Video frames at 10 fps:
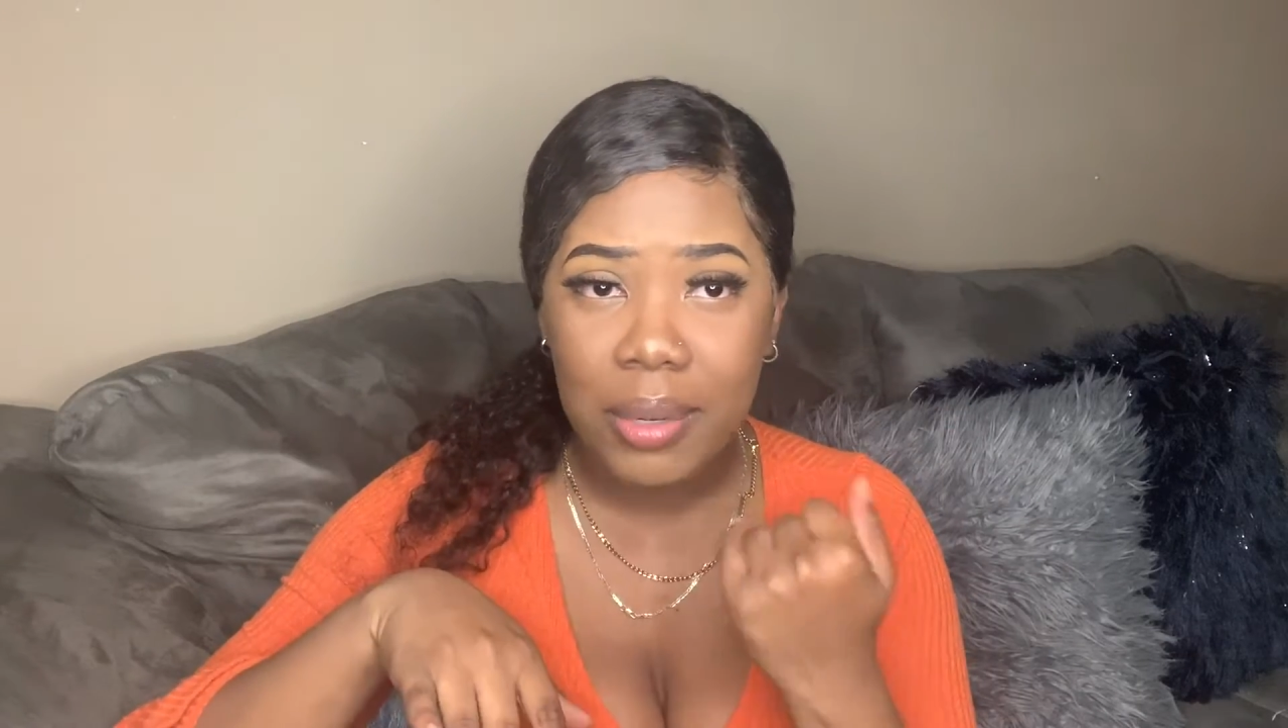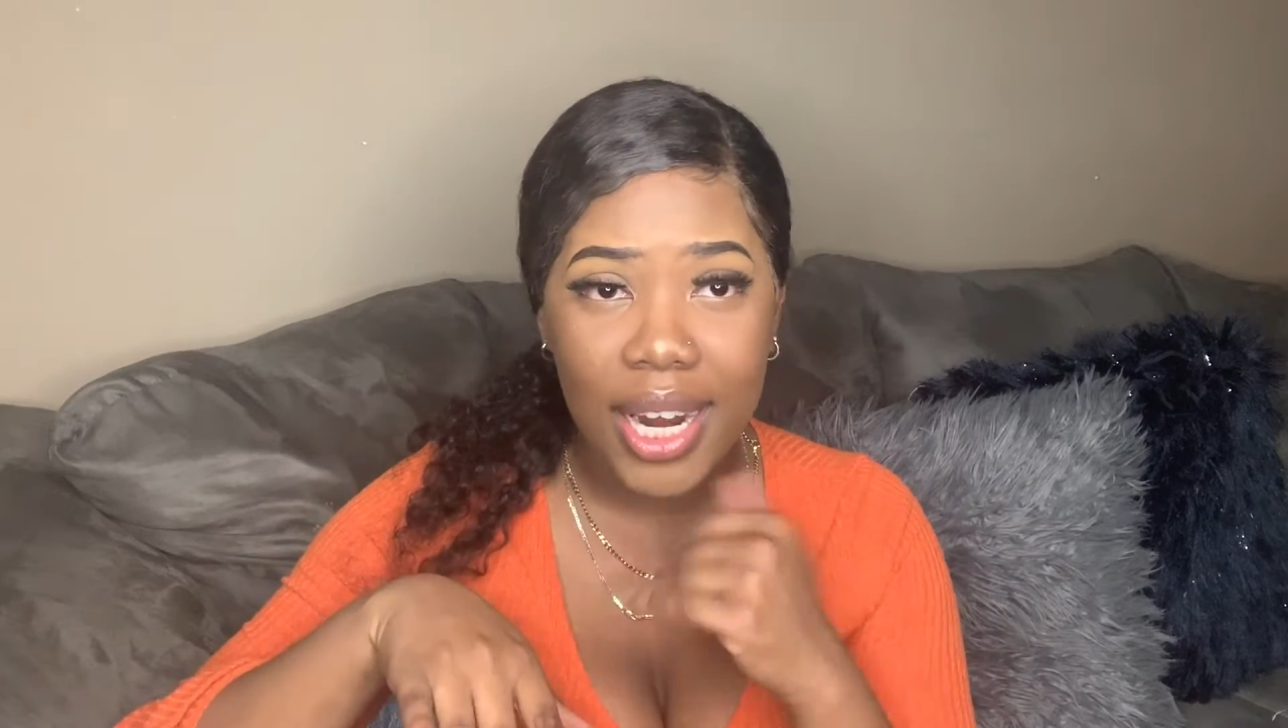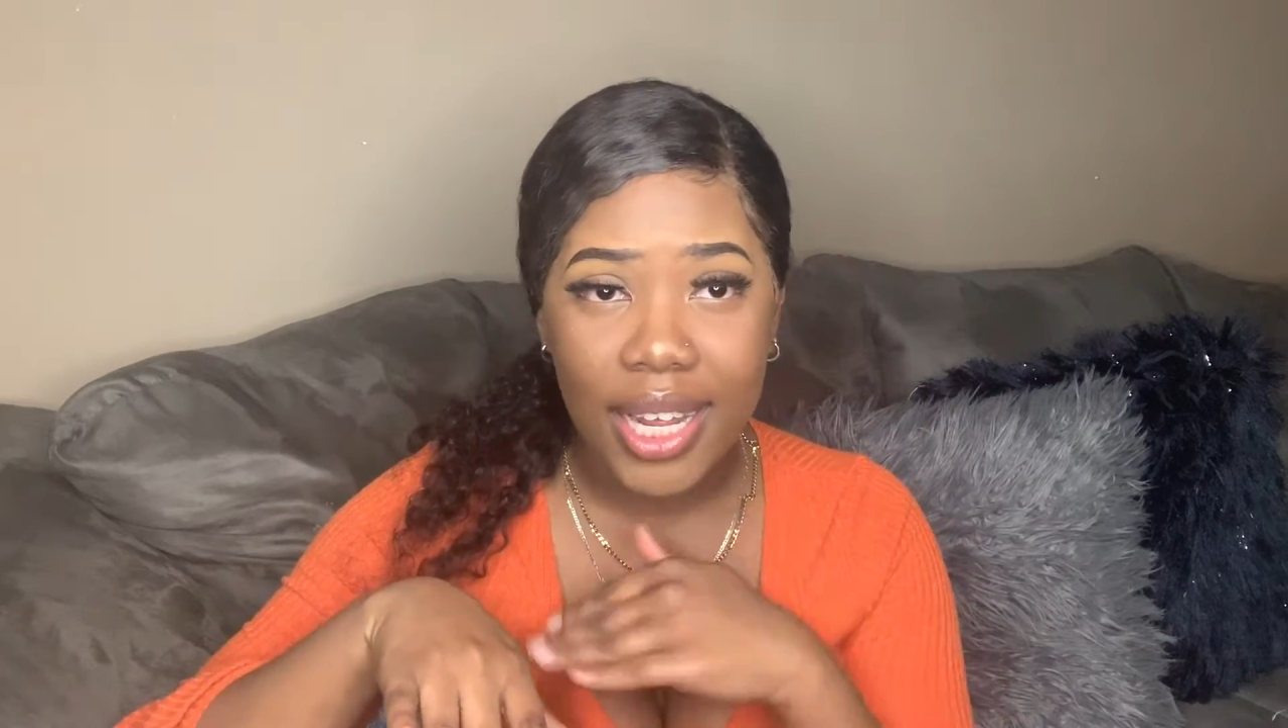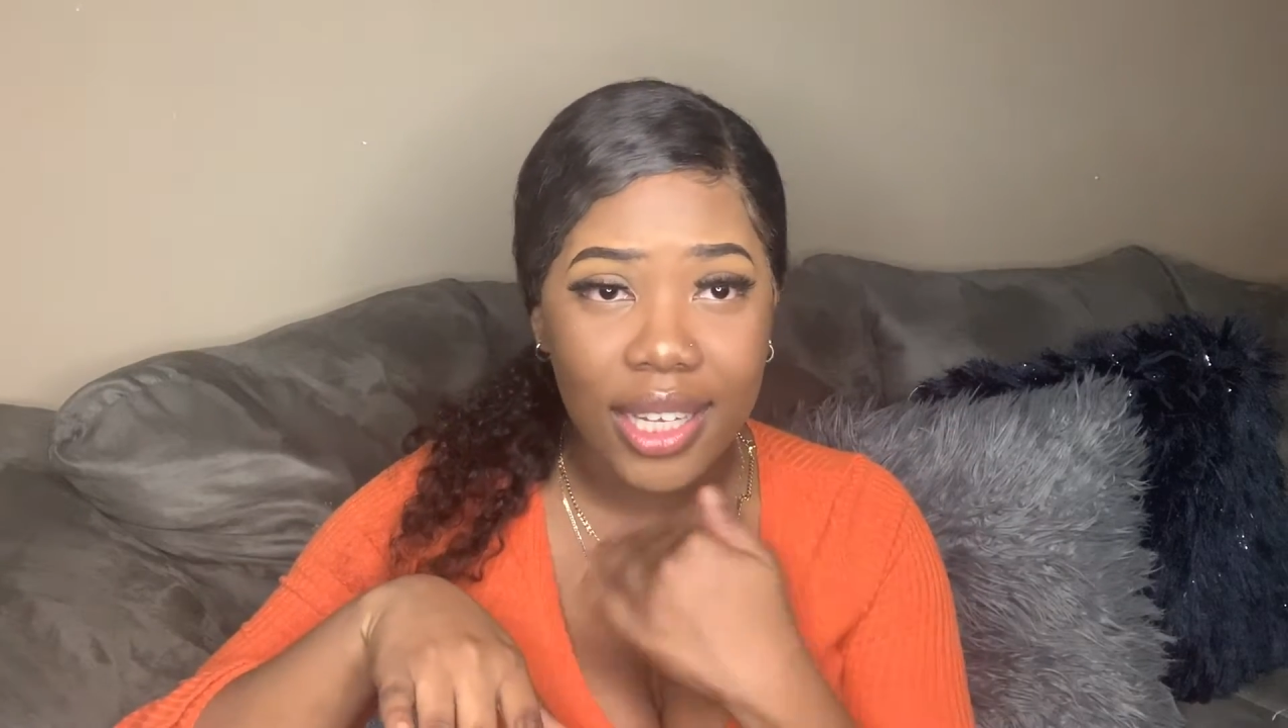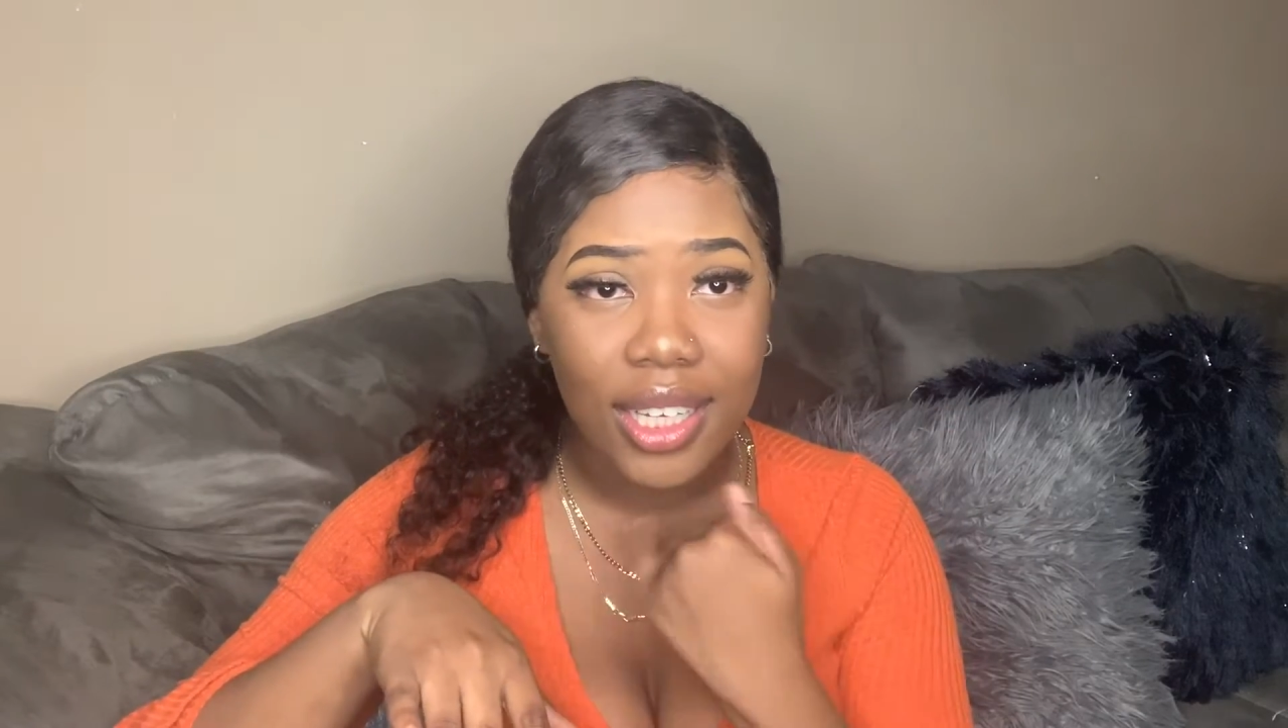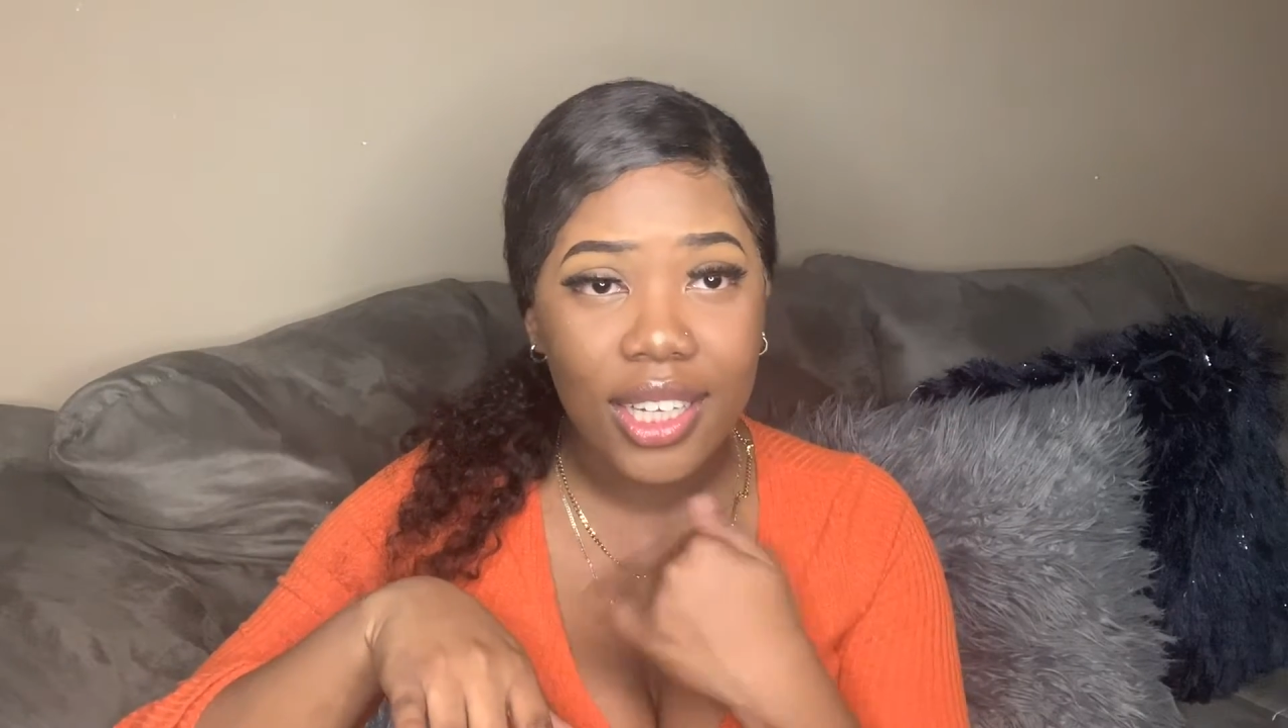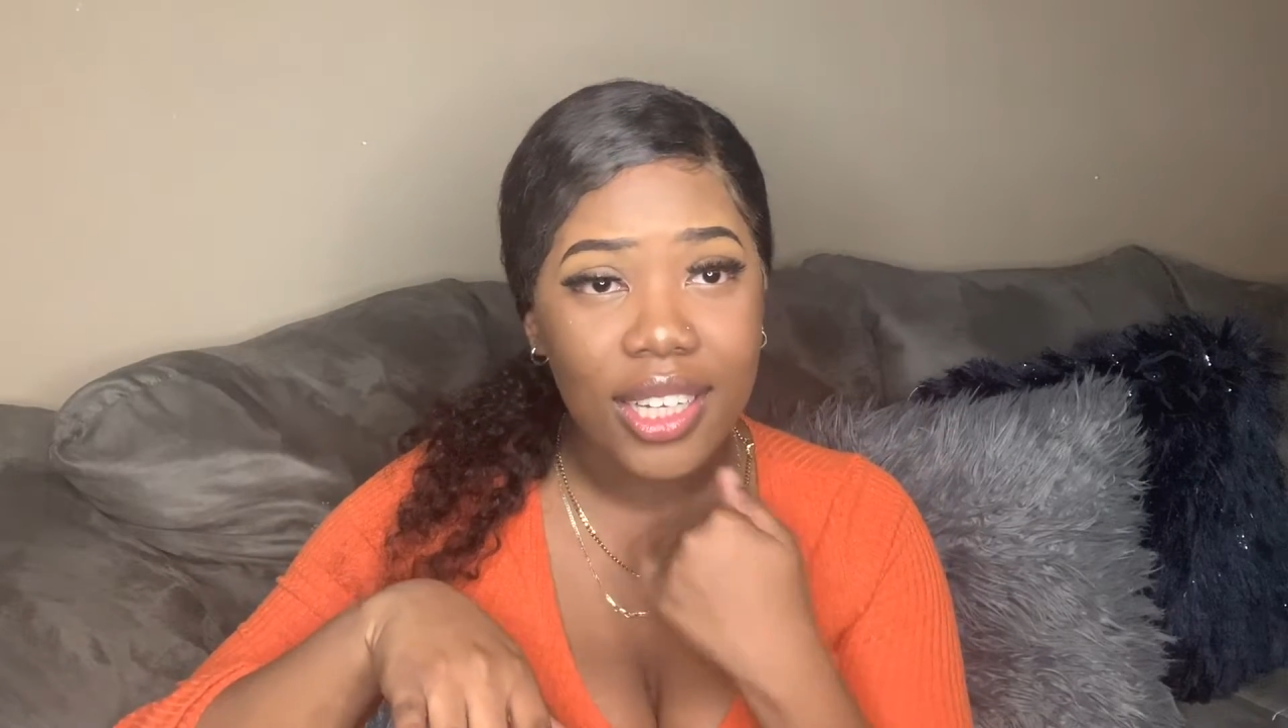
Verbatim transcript: Like,